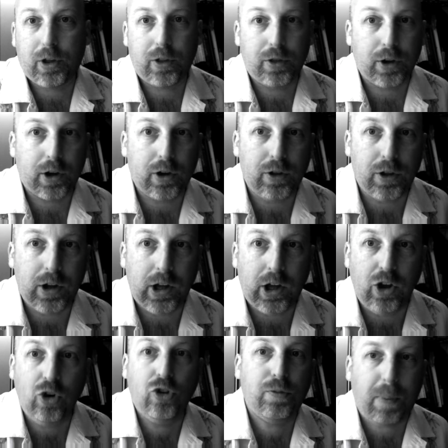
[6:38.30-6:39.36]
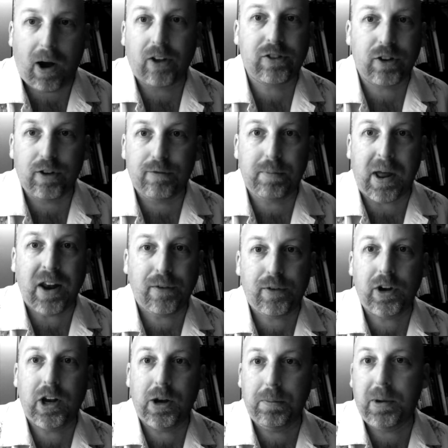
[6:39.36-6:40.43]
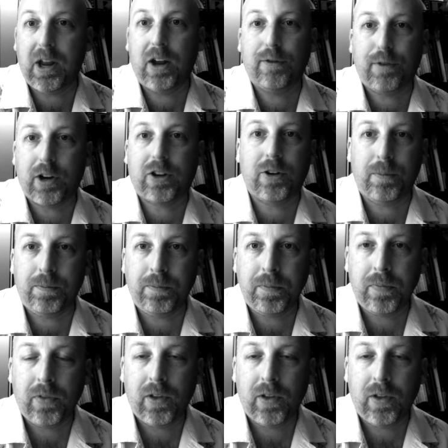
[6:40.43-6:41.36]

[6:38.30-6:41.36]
the huge positive benefit in being a victim